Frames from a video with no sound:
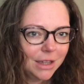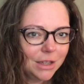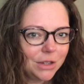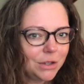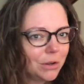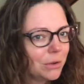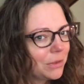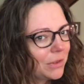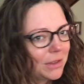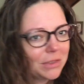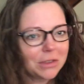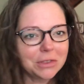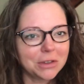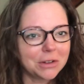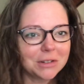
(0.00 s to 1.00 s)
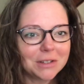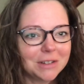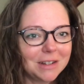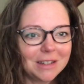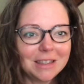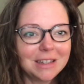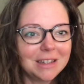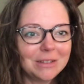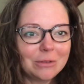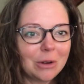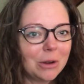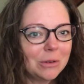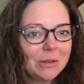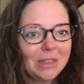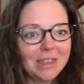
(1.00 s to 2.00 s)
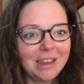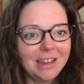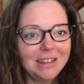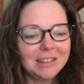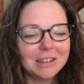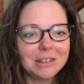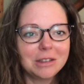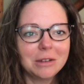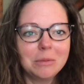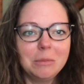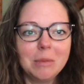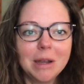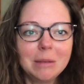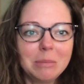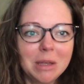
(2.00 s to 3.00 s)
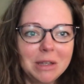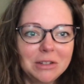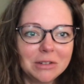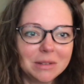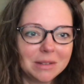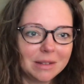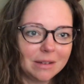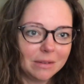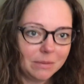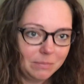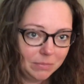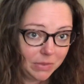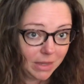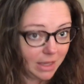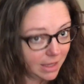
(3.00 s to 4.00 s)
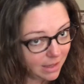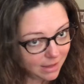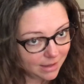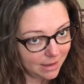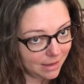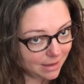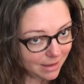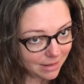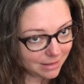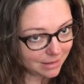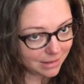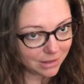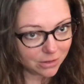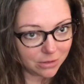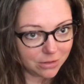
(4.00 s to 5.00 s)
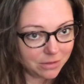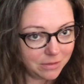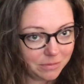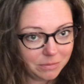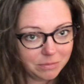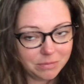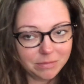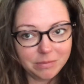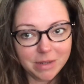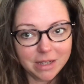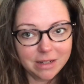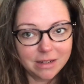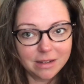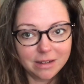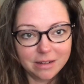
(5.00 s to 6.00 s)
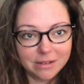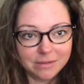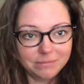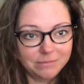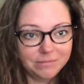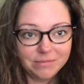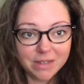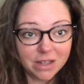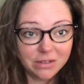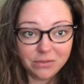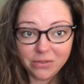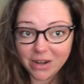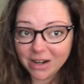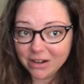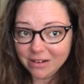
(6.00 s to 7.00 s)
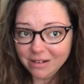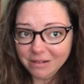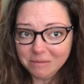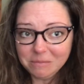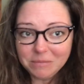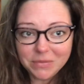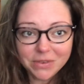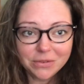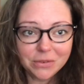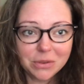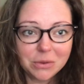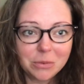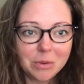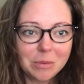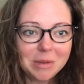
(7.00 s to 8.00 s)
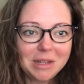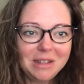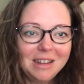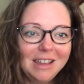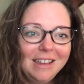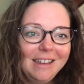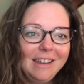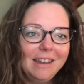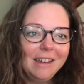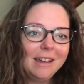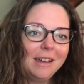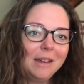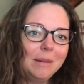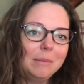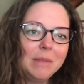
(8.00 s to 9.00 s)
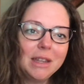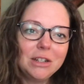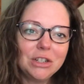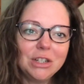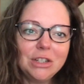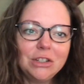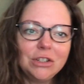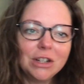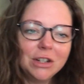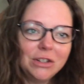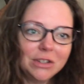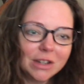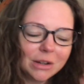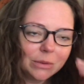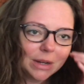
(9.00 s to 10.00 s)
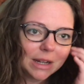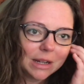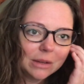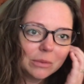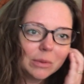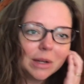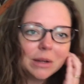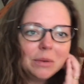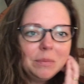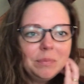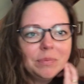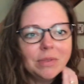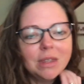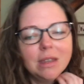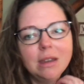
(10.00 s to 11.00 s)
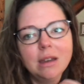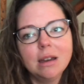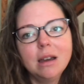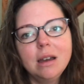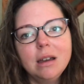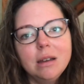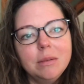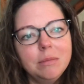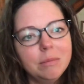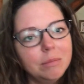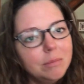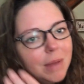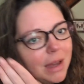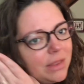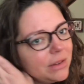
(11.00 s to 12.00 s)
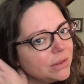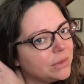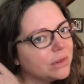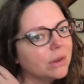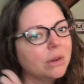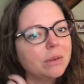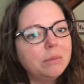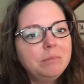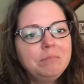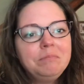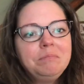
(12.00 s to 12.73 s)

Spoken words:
You don't think that there's anything wrong with that? That there might be just a little bit unfair for the woman, that she's judged that way? Well, mothers are,